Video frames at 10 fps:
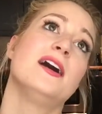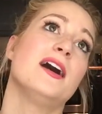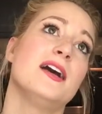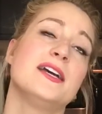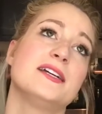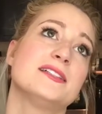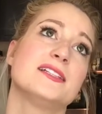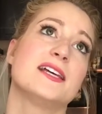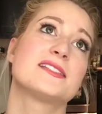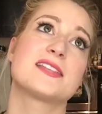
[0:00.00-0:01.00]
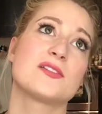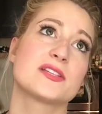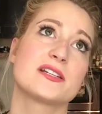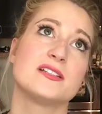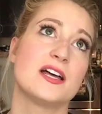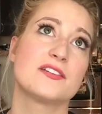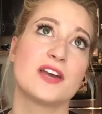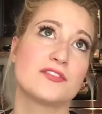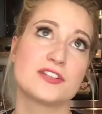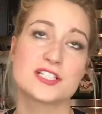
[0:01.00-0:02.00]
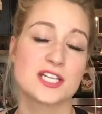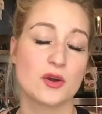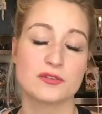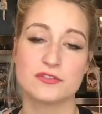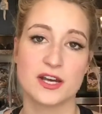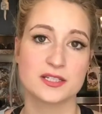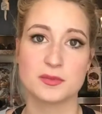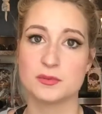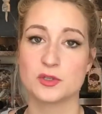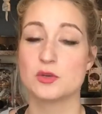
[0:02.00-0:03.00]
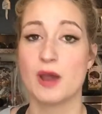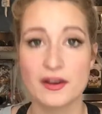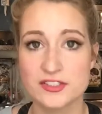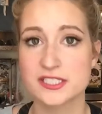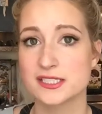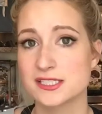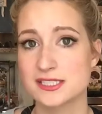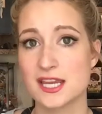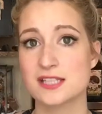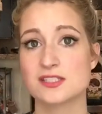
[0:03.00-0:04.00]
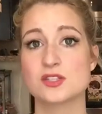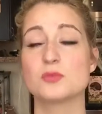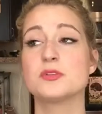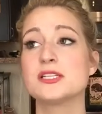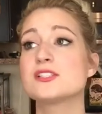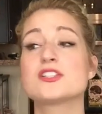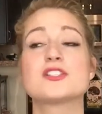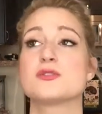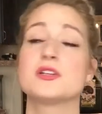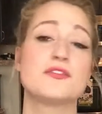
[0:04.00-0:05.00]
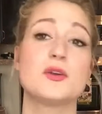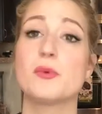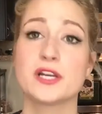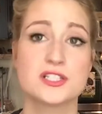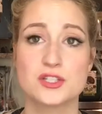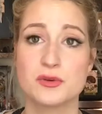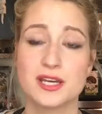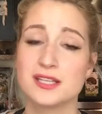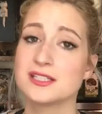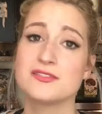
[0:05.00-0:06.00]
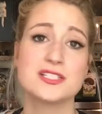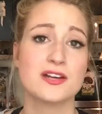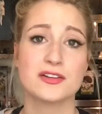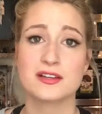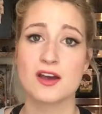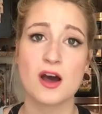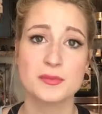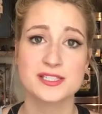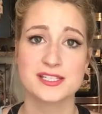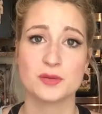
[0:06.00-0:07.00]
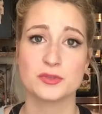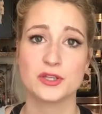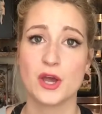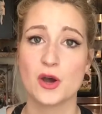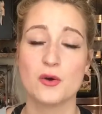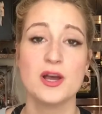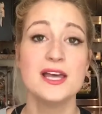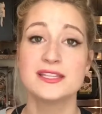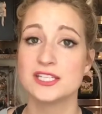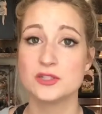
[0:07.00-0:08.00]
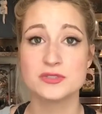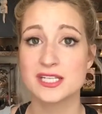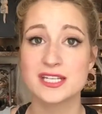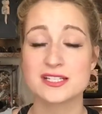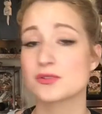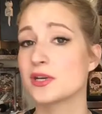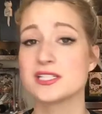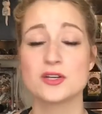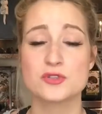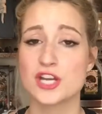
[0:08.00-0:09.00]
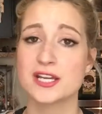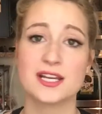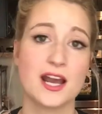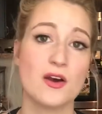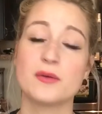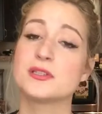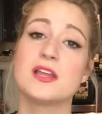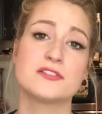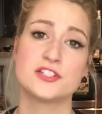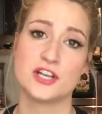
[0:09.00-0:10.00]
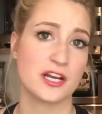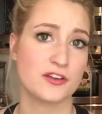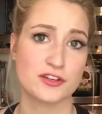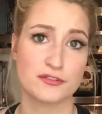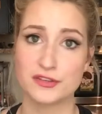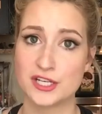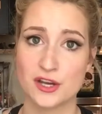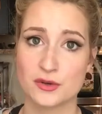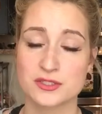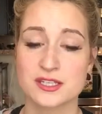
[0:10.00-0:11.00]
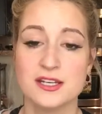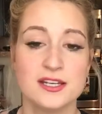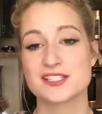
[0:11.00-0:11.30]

I, it sounds like a lot of effort to go and find the people who haven't done this yet. So please just do it if you want to do it and leave it down in the comments down below that you did it so I can go check it out. I would love to check out your videos.